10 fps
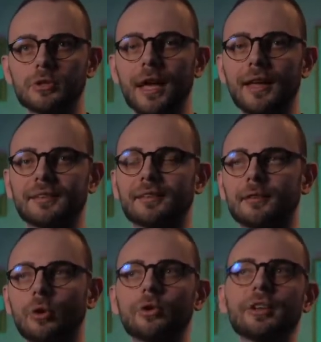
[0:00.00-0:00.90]

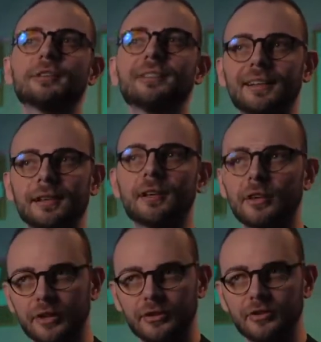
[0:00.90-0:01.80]
has all the technical
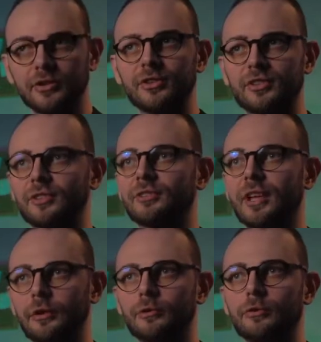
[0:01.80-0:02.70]
characteristics of
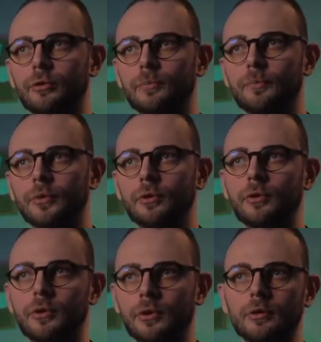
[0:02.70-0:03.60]
styrofoam
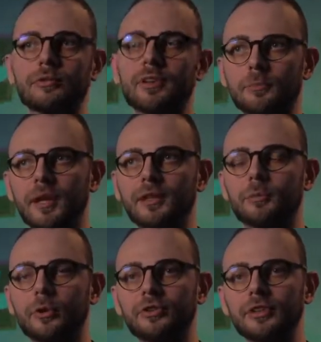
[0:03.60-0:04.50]
or of
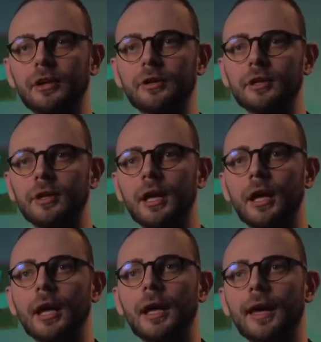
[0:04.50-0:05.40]
expanded polystyrene,
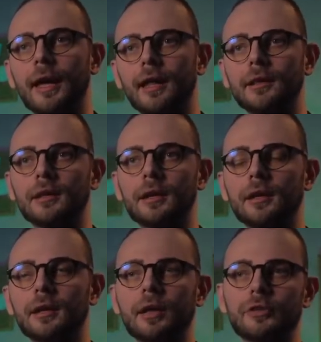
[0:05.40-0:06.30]
and
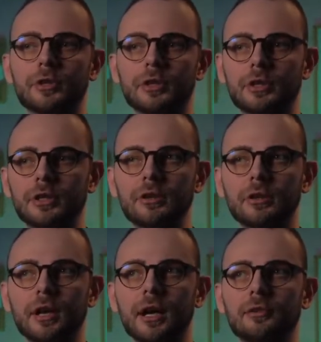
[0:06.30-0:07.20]
then another 1.5
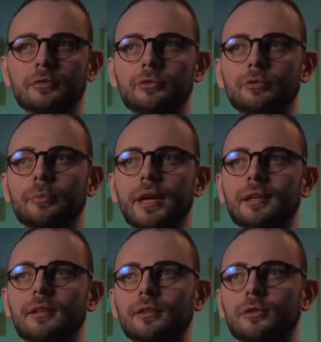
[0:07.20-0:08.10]
years to make it